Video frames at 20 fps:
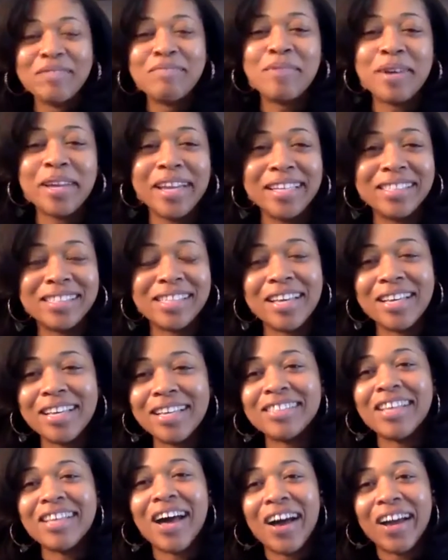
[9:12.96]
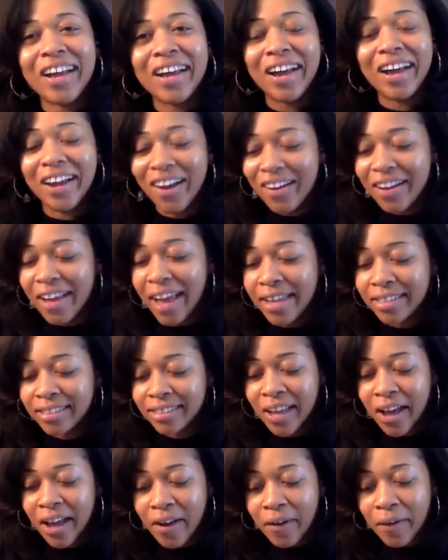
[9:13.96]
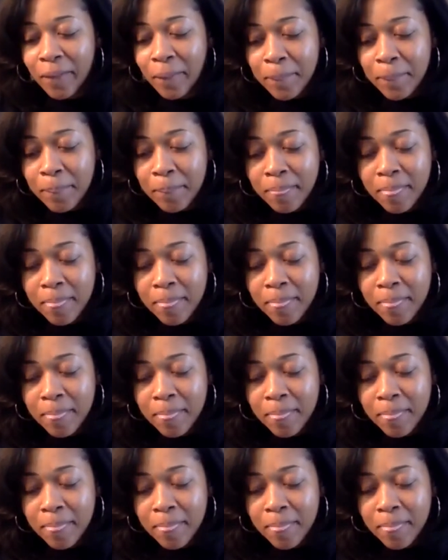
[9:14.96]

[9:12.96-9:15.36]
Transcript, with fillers: but it's it's all good. Okay, so